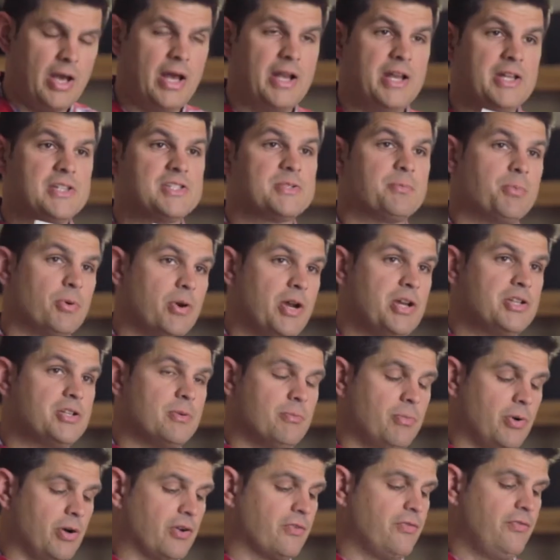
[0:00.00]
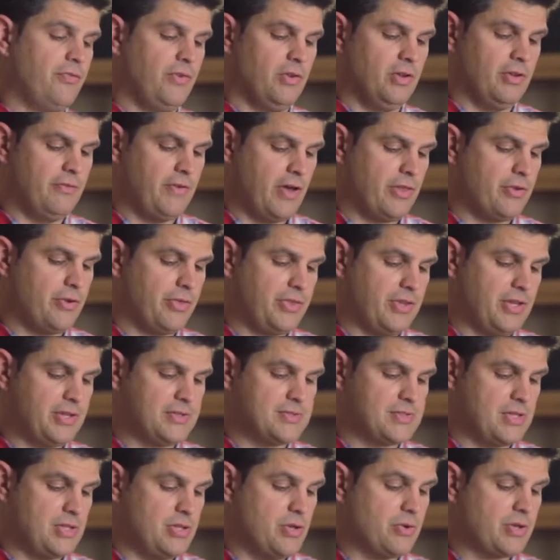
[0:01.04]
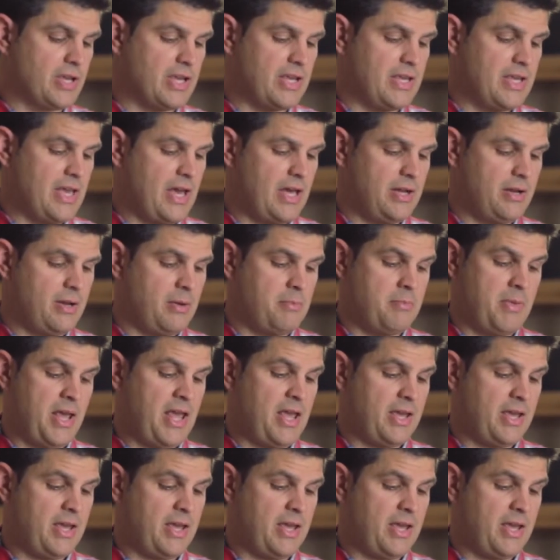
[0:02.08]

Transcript: an inspiration book full of other things that you can get and